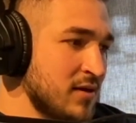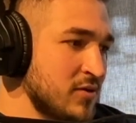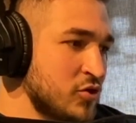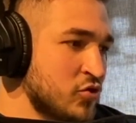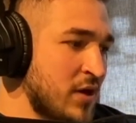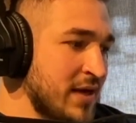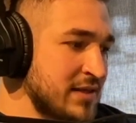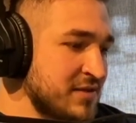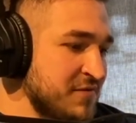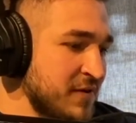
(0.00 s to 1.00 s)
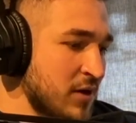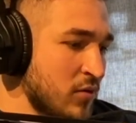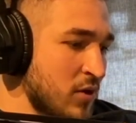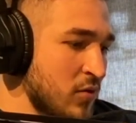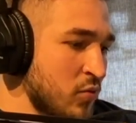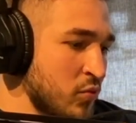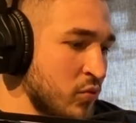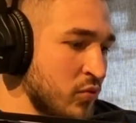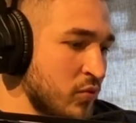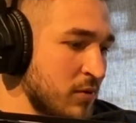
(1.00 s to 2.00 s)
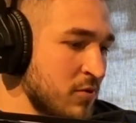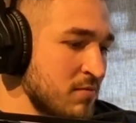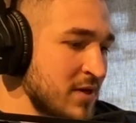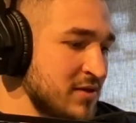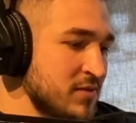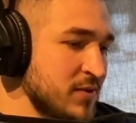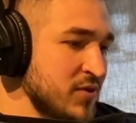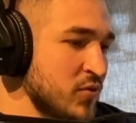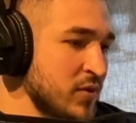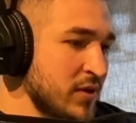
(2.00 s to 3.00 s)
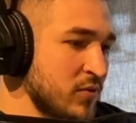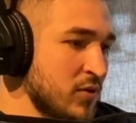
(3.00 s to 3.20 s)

trying to figure out what we're meant to be doing,